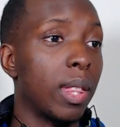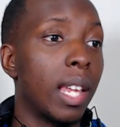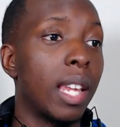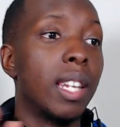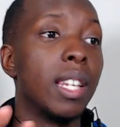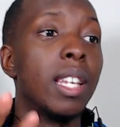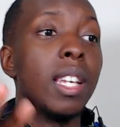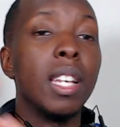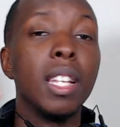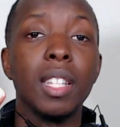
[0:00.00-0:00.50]

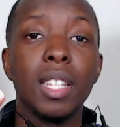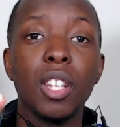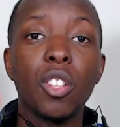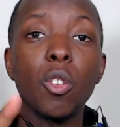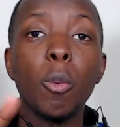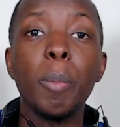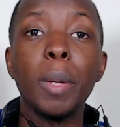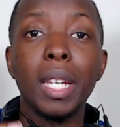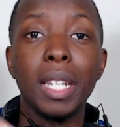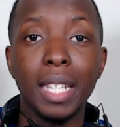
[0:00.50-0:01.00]
then this
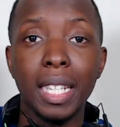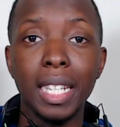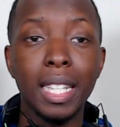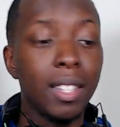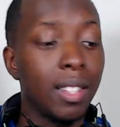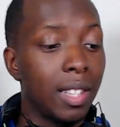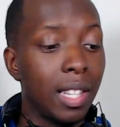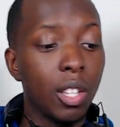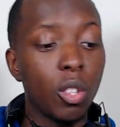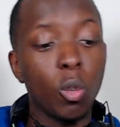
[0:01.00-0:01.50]
will
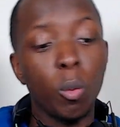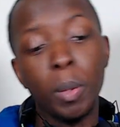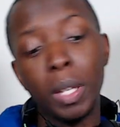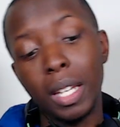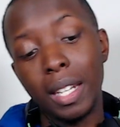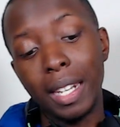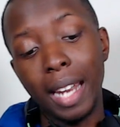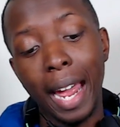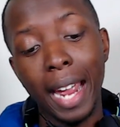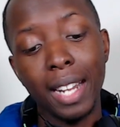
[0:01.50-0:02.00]
be
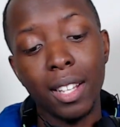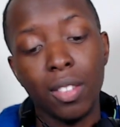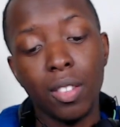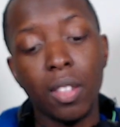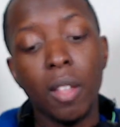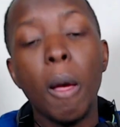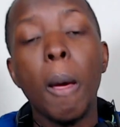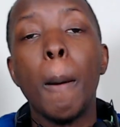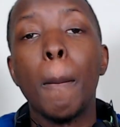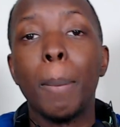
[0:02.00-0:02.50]
a
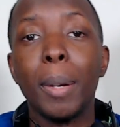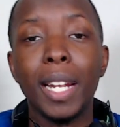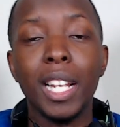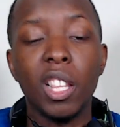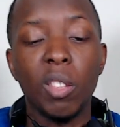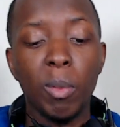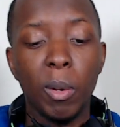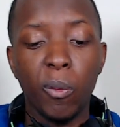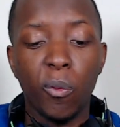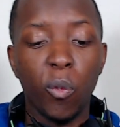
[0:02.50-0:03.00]
nice
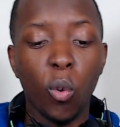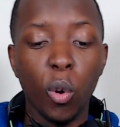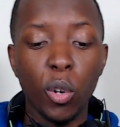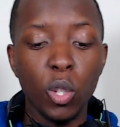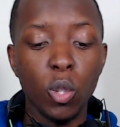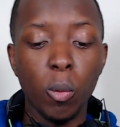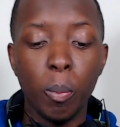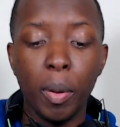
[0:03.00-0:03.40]
placement for you.